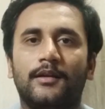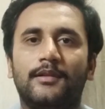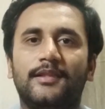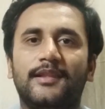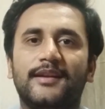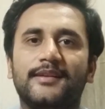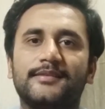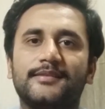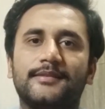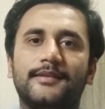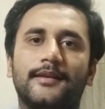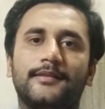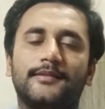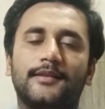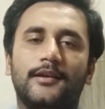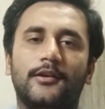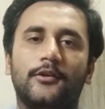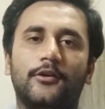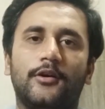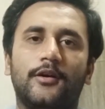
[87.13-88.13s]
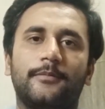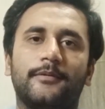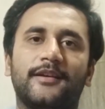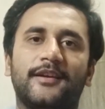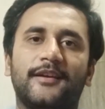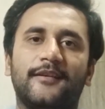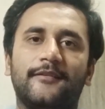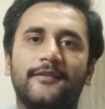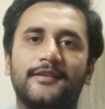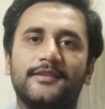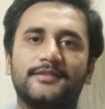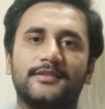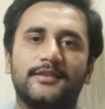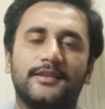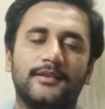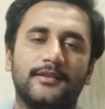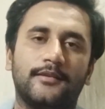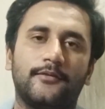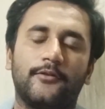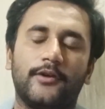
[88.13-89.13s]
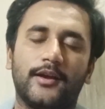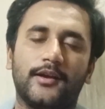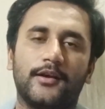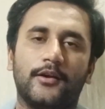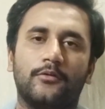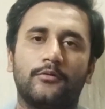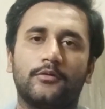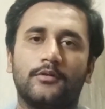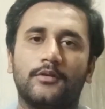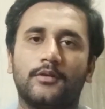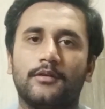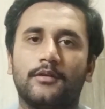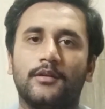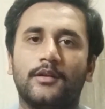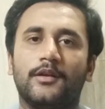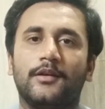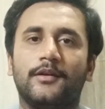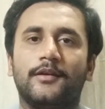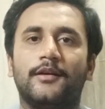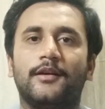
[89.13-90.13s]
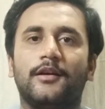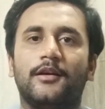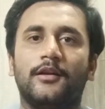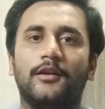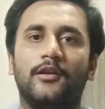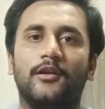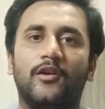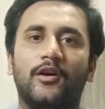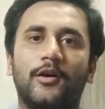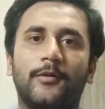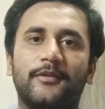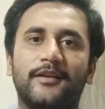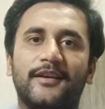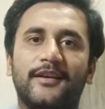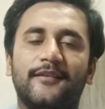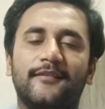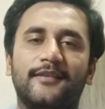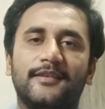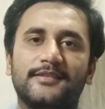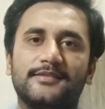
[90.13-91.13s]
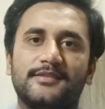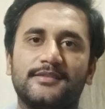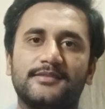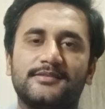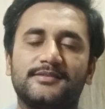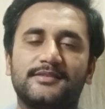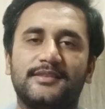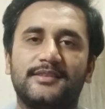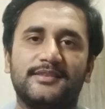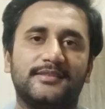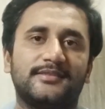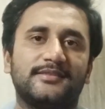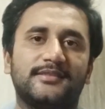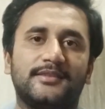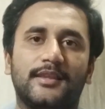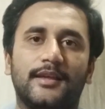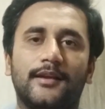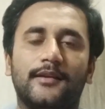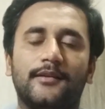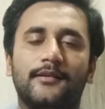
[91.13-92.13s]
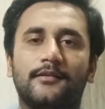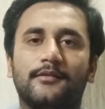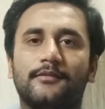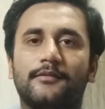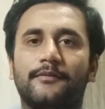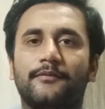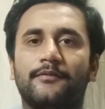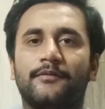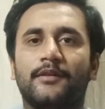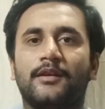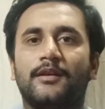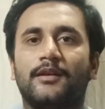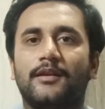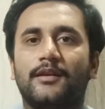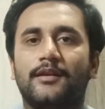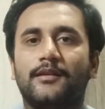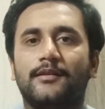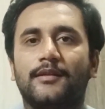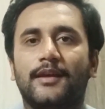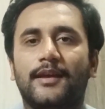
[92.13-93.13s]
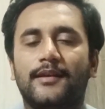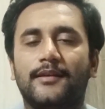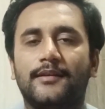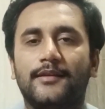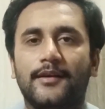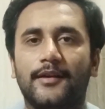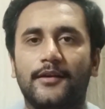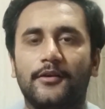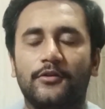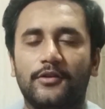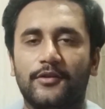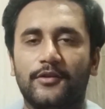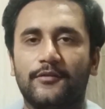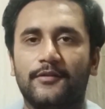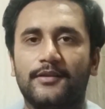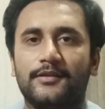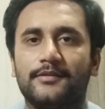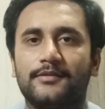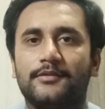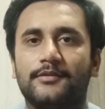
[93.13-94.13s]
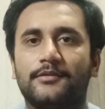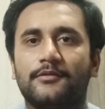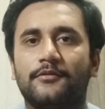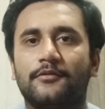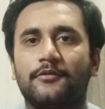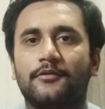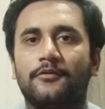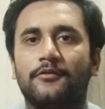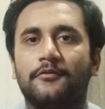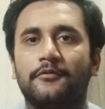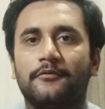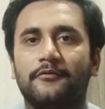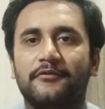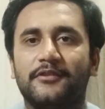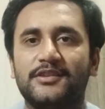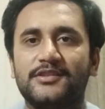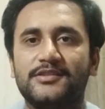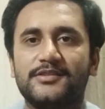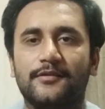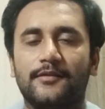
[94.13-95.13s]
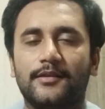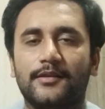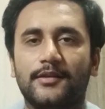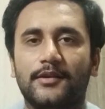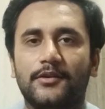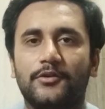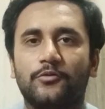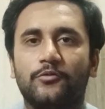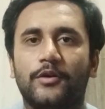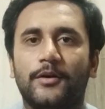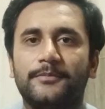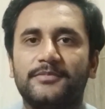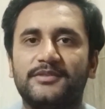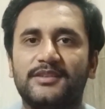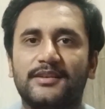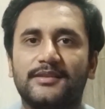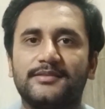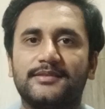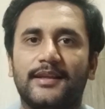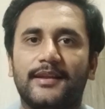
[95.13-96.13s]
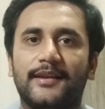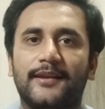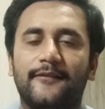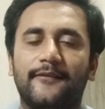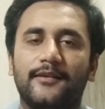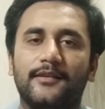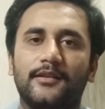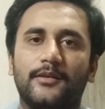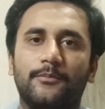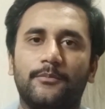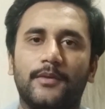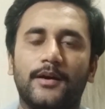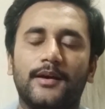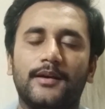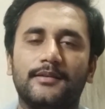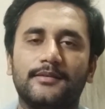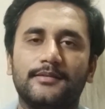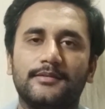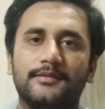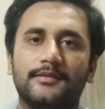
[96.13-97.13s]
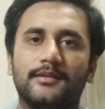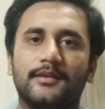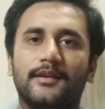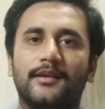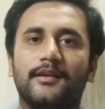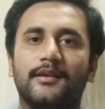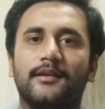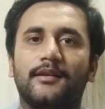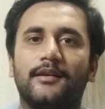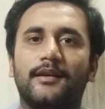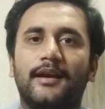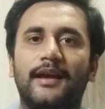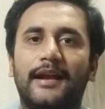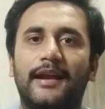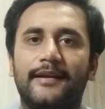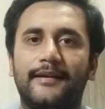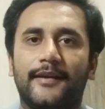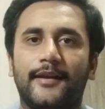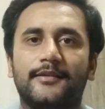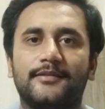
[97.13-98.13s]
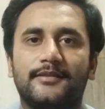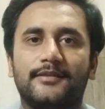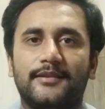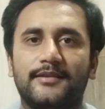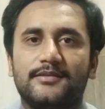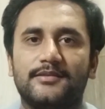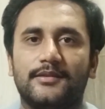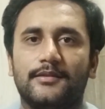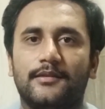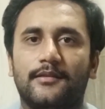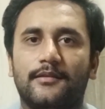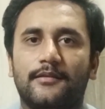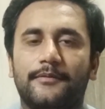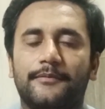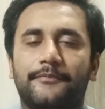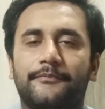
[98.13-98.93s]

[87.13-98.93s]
Let's take the law of gravitation into account. Law of gravitation states that in the entire universe, whichever the two objects are having the mass attracts each other.